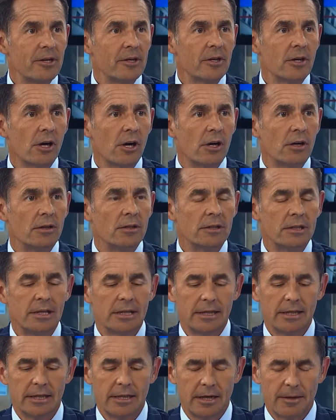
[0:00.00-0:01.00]
call.
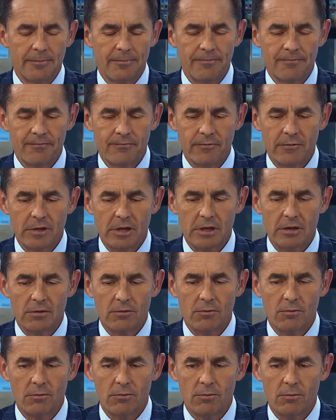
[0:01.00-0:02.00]

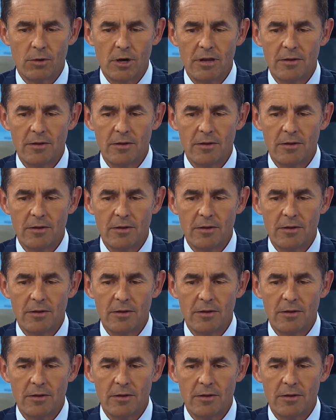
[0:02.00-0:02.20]
One